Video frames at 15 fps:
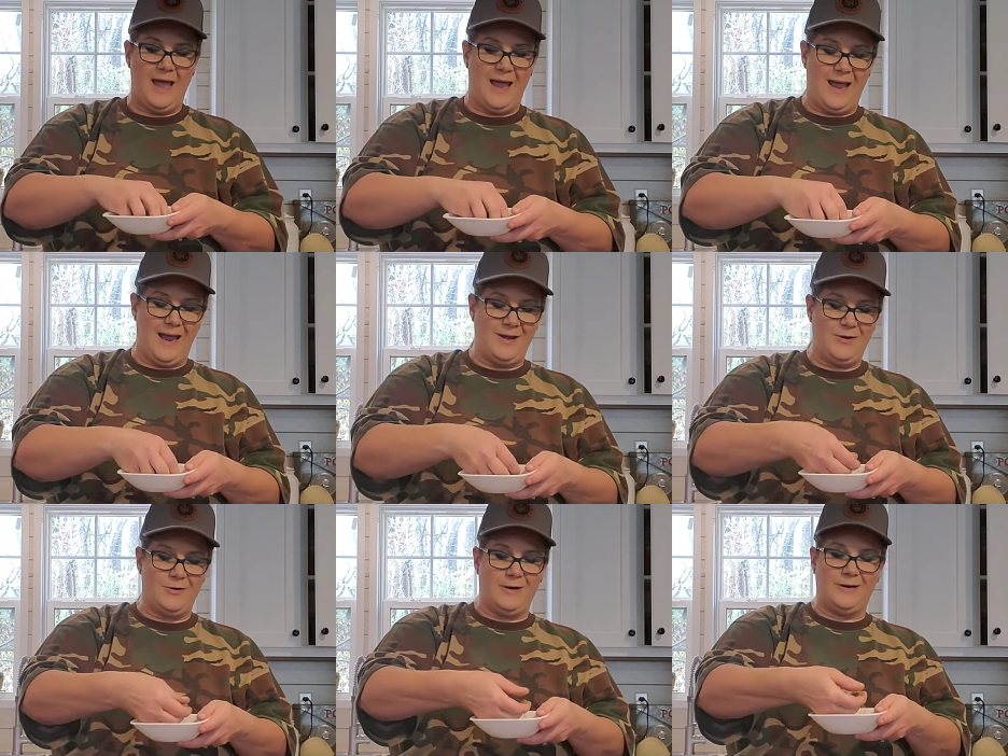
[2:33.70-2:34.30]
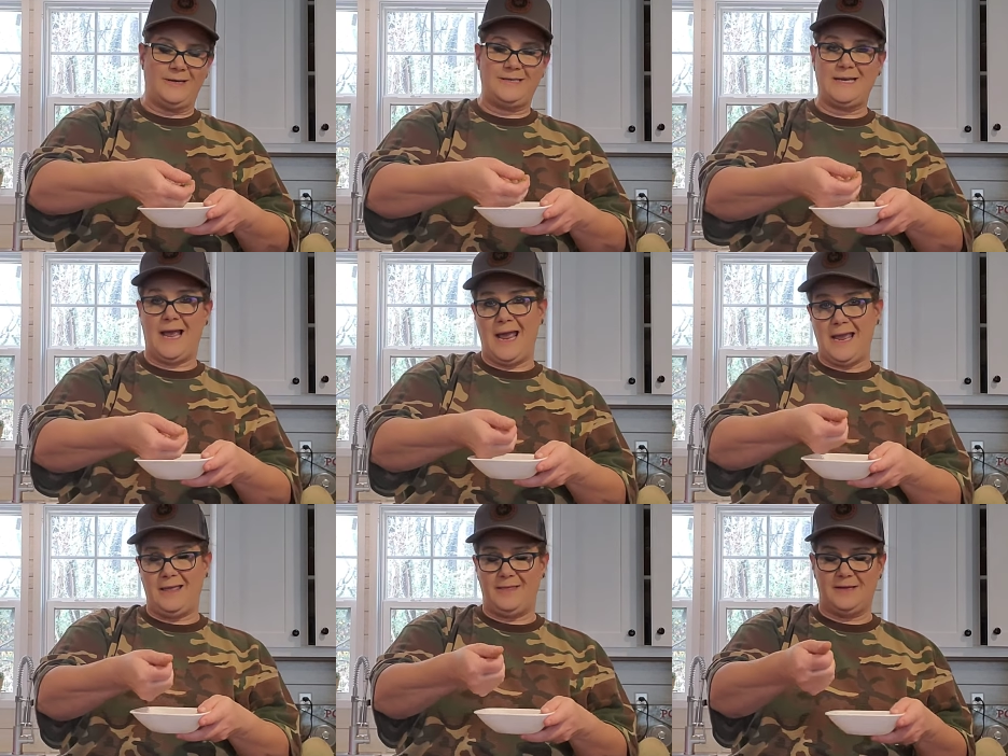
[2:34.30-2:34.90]
and you're going to
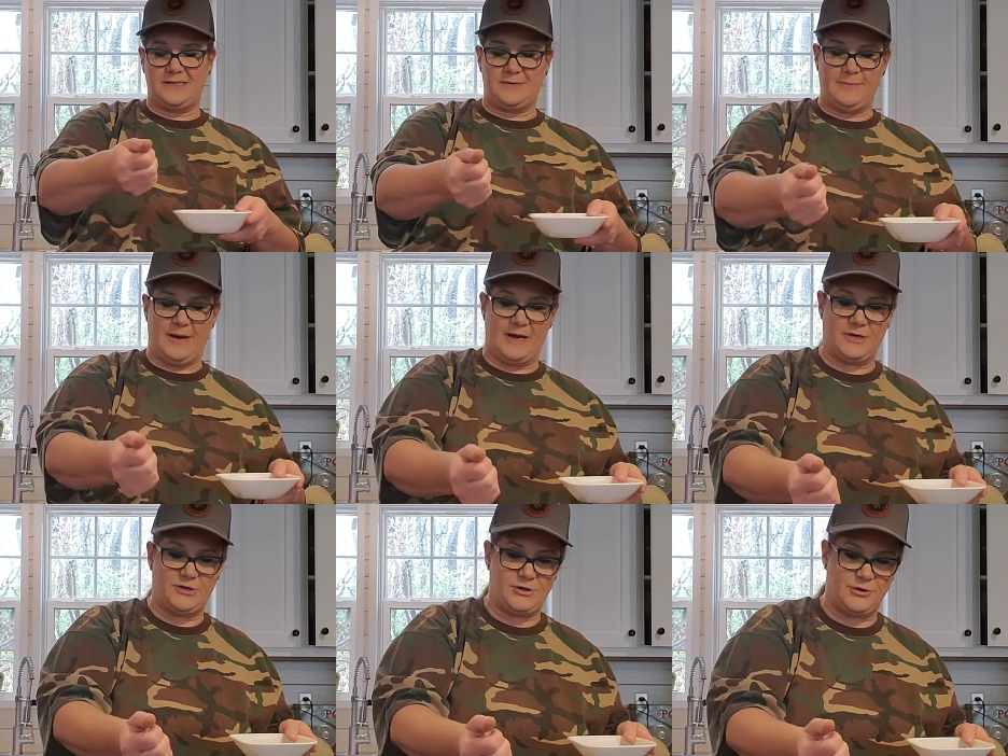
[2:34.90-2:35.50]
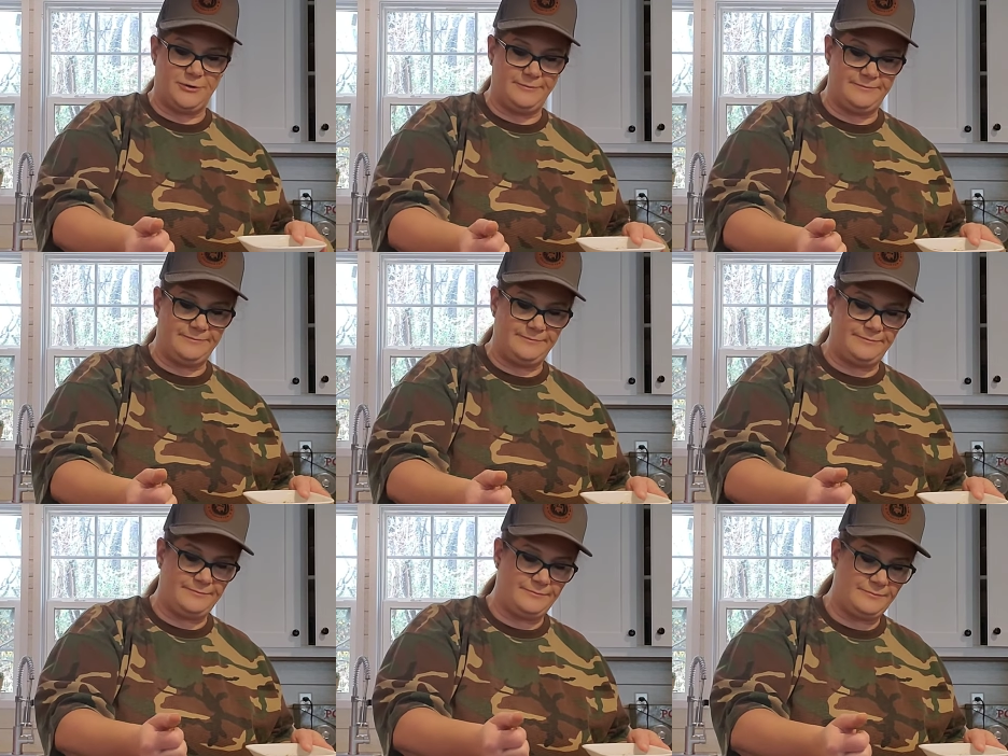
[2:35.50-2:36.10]
take this mixture,
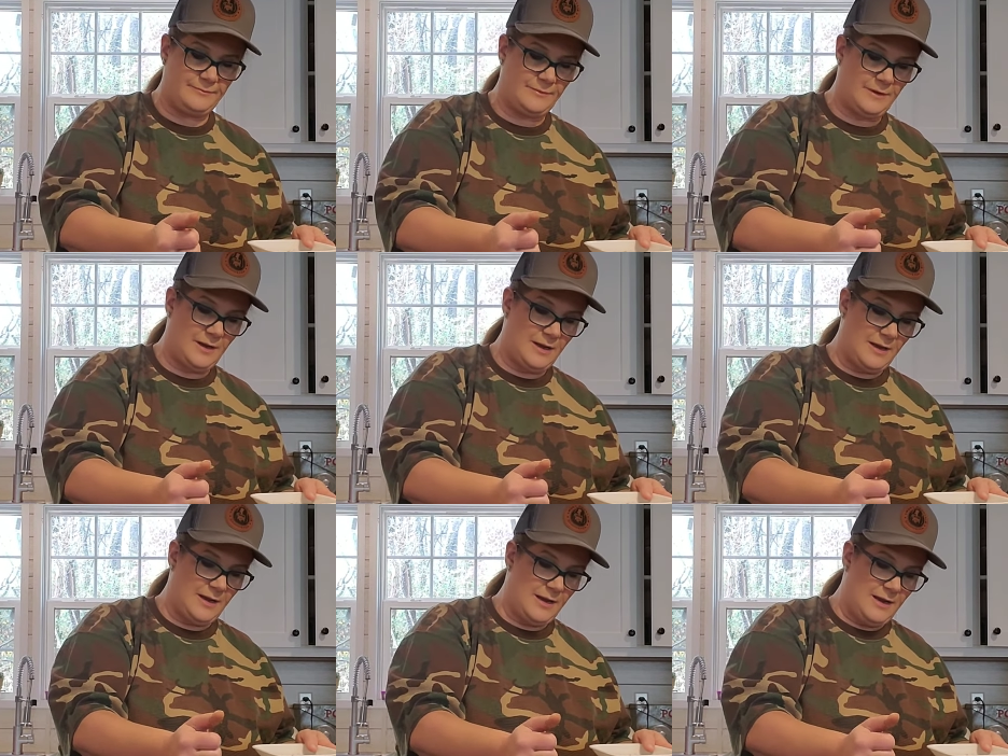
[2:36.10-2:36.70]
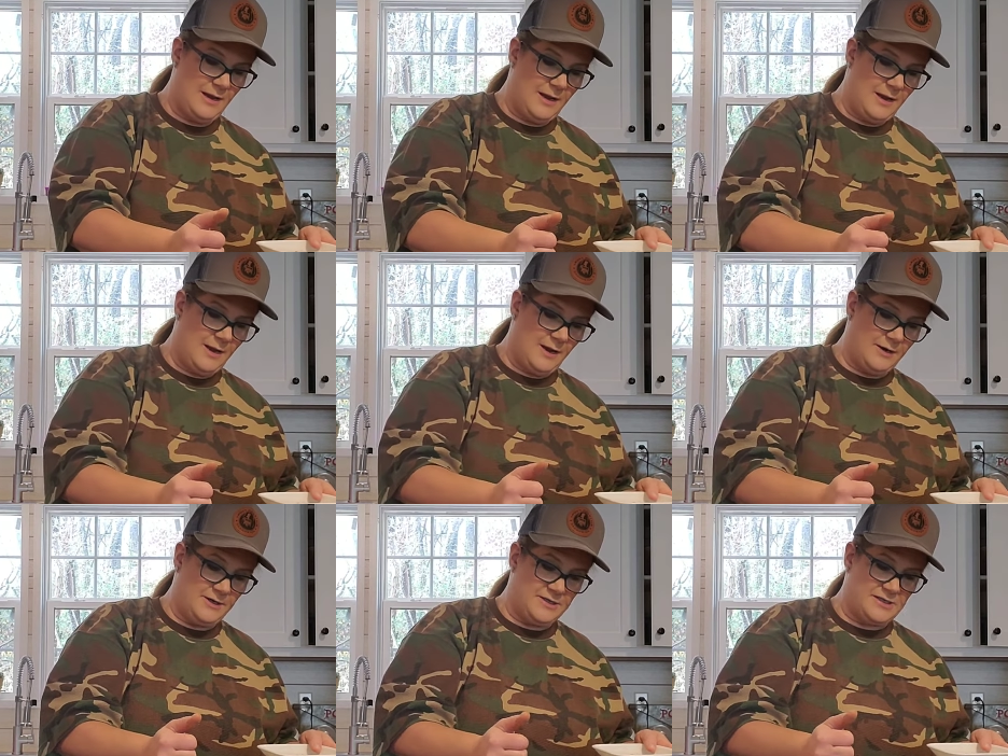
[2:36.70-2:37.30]

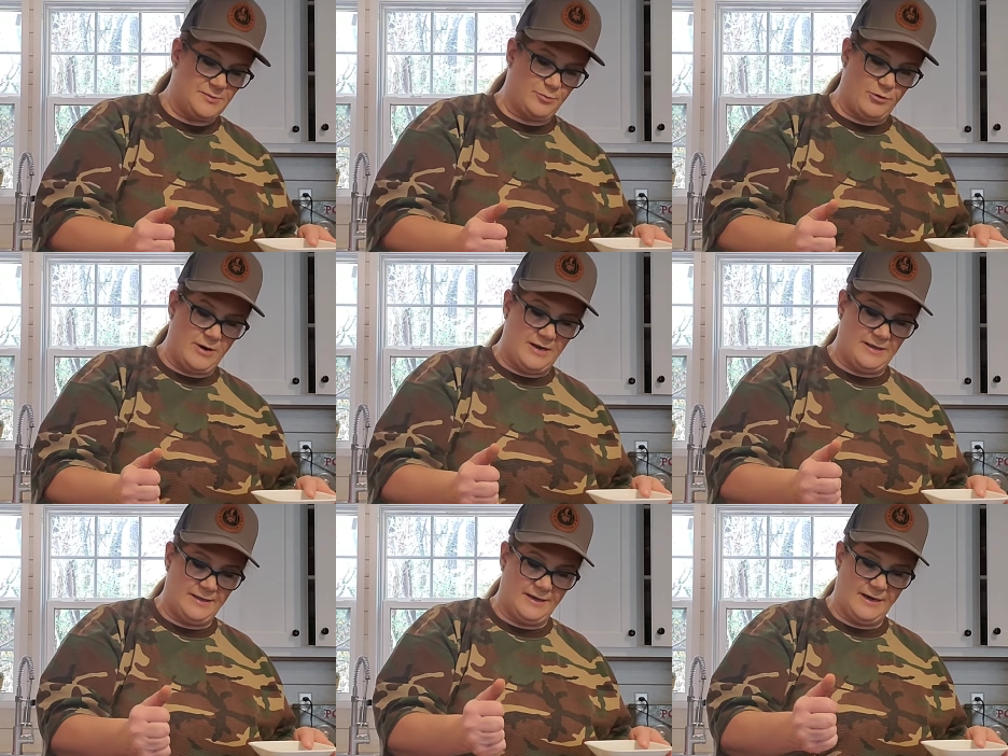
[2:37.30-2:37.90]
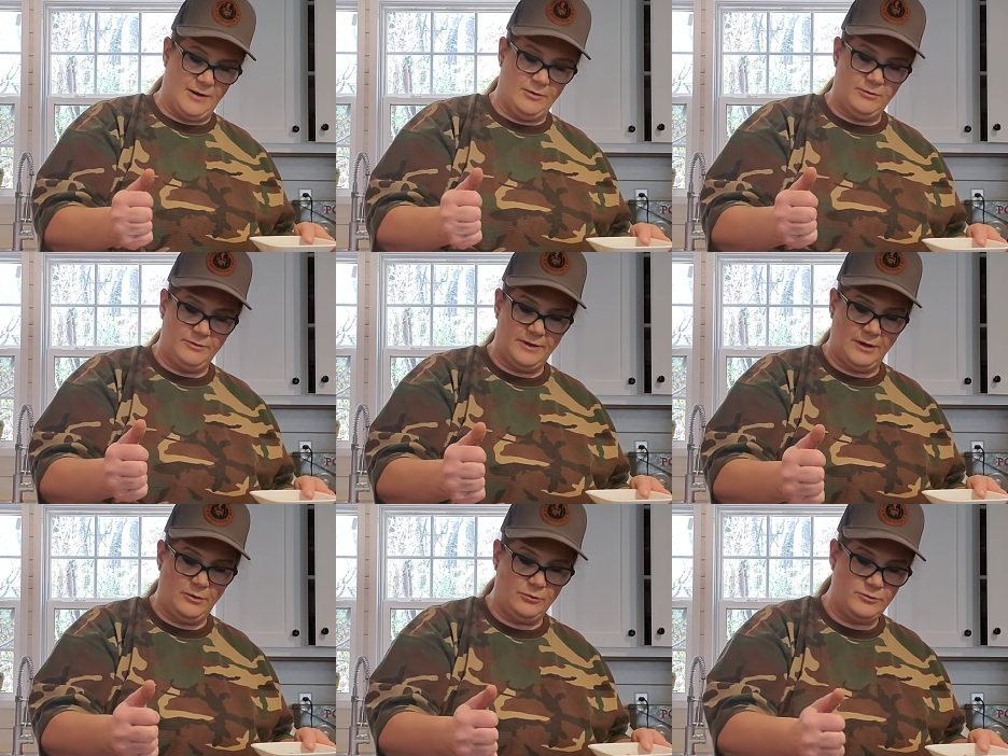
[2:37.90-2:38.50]
going to sprinkle it on
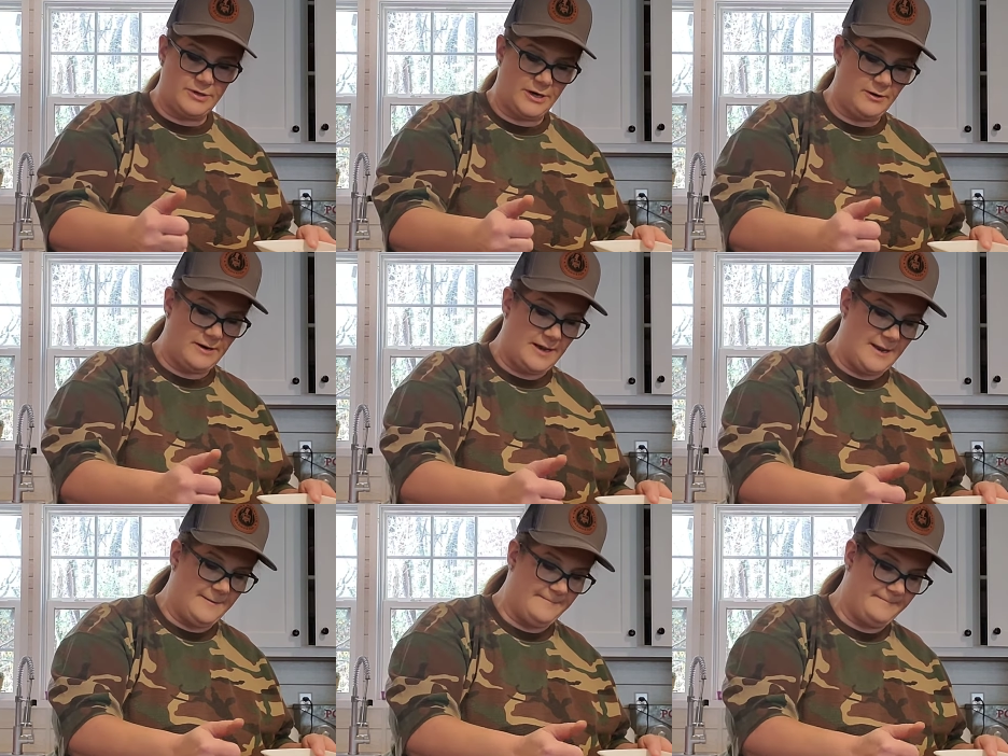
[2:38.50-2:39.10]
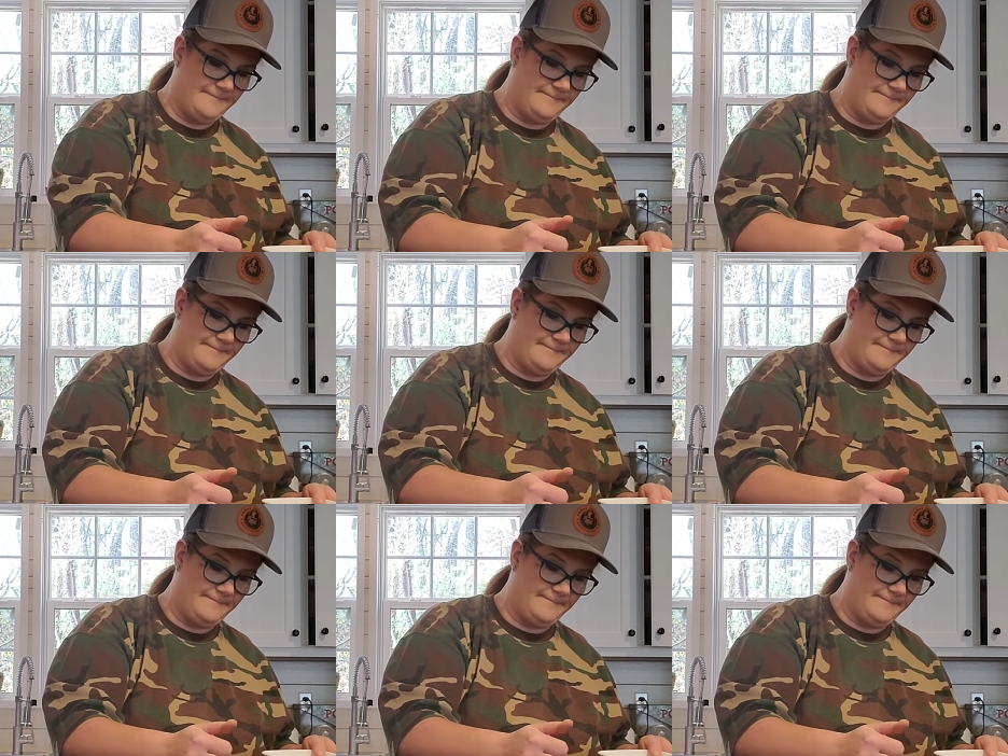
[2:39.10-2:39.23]
the old turkey,